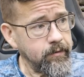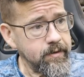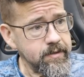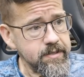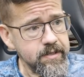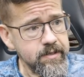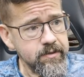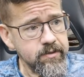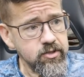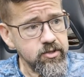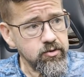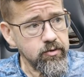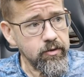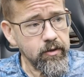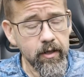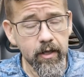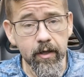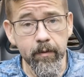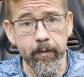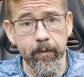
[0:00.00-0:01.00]
this industry. A
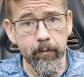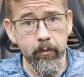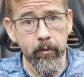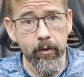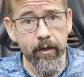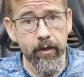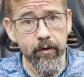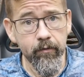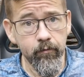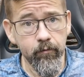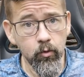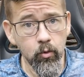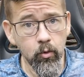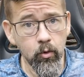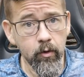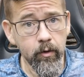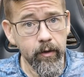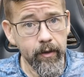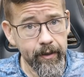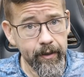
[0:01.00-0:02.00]
lot of people can't
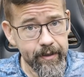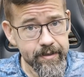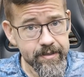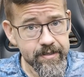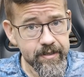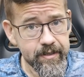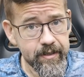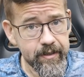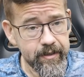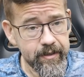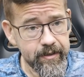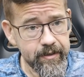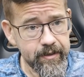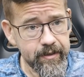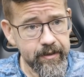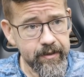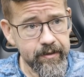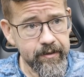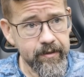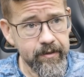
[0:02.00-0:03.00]
afford, like I say,
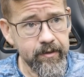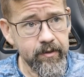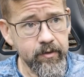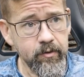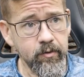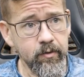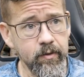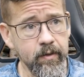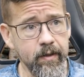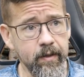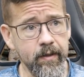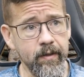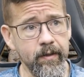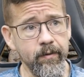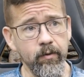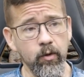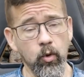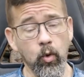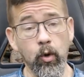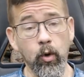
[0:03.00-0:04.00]
ATN
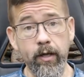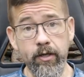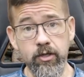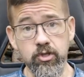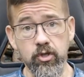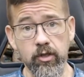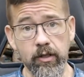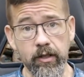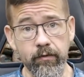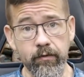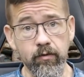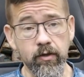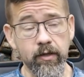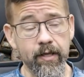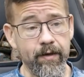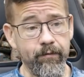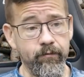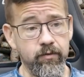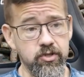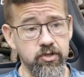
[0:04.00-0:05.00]
or entry-level
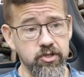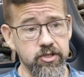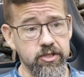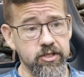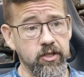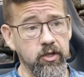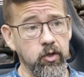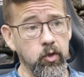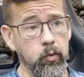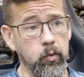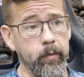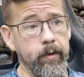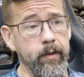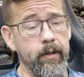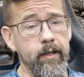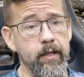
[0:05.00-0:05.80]
night vision scope.